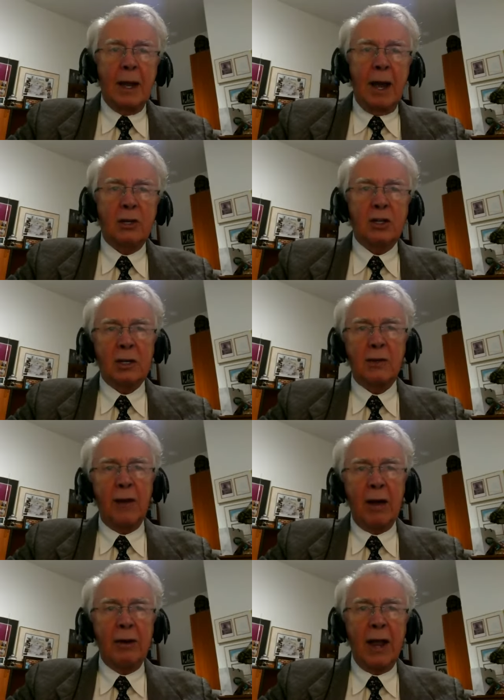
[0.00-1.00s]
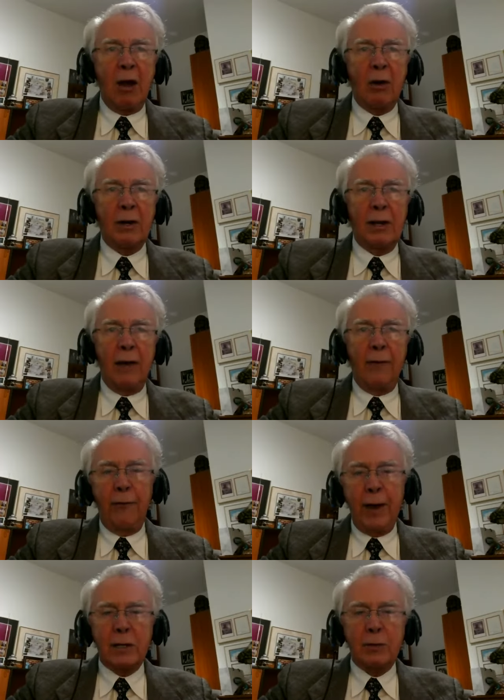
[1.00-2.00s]
I just found out that
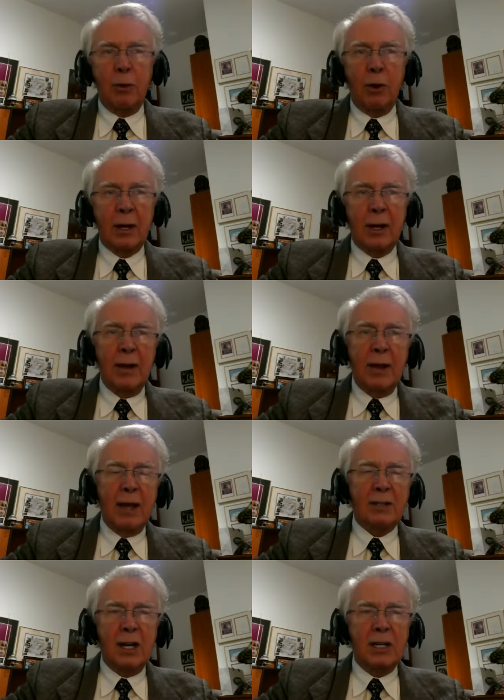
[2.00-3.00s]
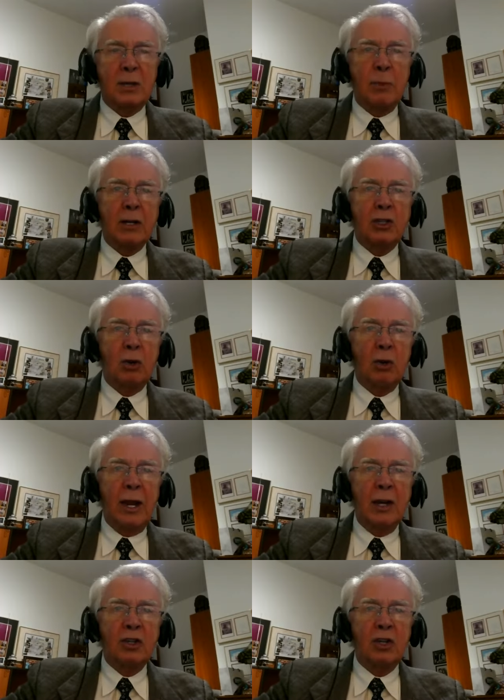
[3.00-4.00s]
Facebook has a special
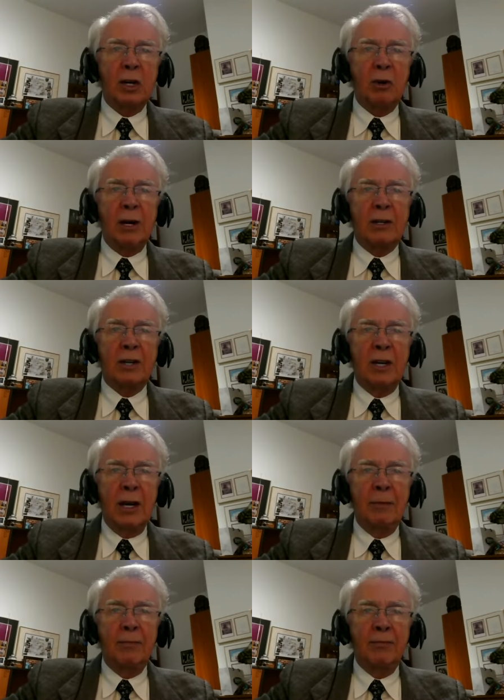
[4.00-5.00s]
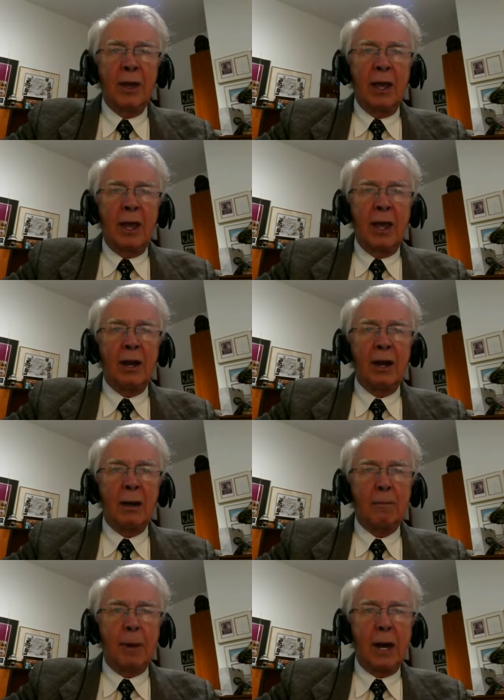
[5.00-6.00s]
engineering team headed
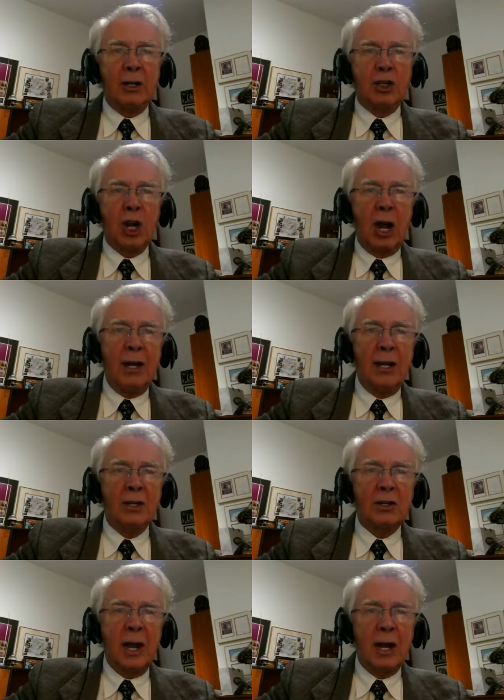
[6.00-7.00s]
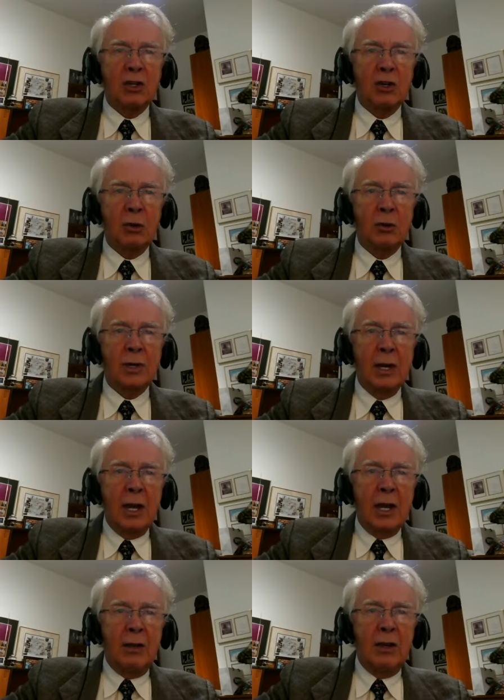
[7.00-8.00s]
up by Chinese nationals.
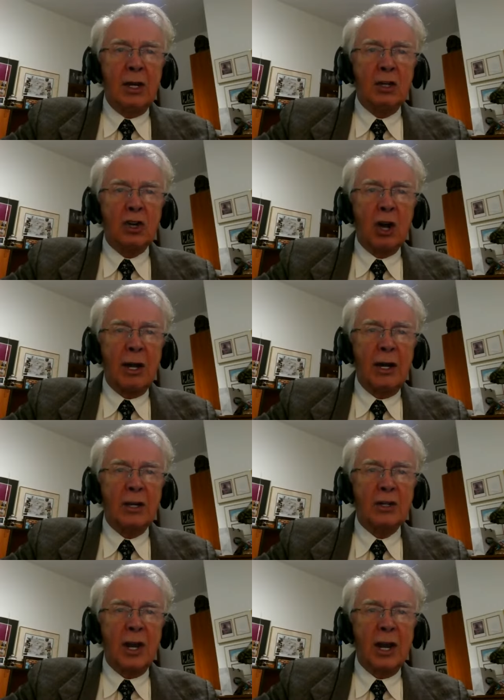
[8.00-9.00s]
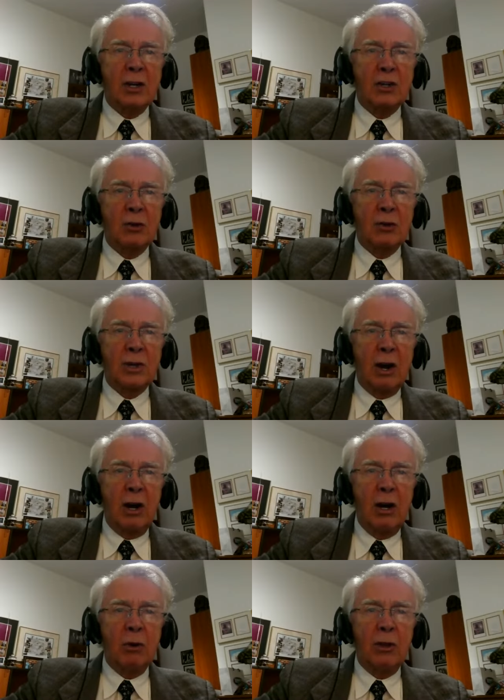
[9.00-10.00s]
These Chinese nationals are
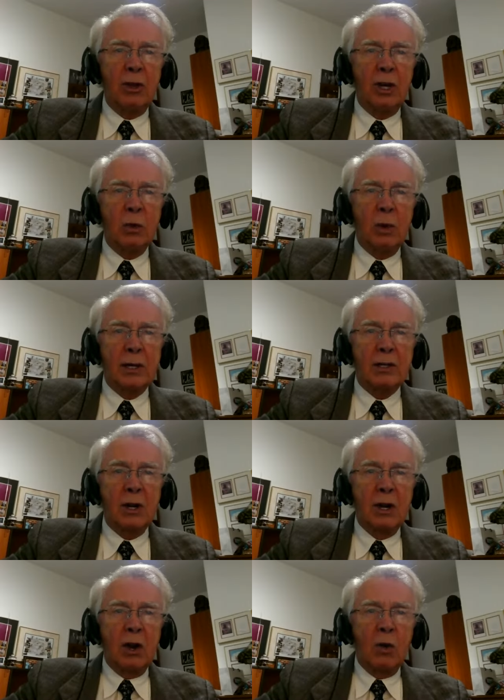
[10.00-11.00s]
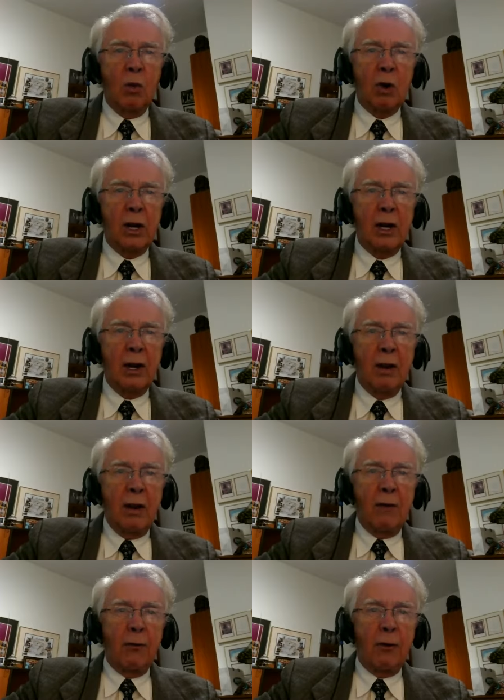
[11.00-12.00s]
here in the US working
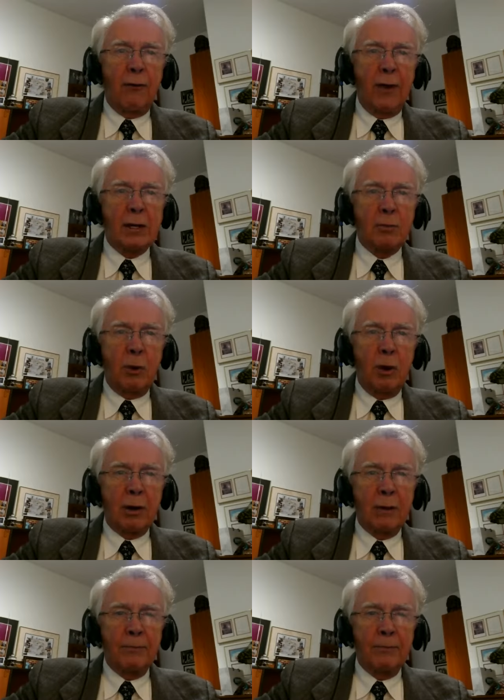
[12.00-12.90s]
for Facebook.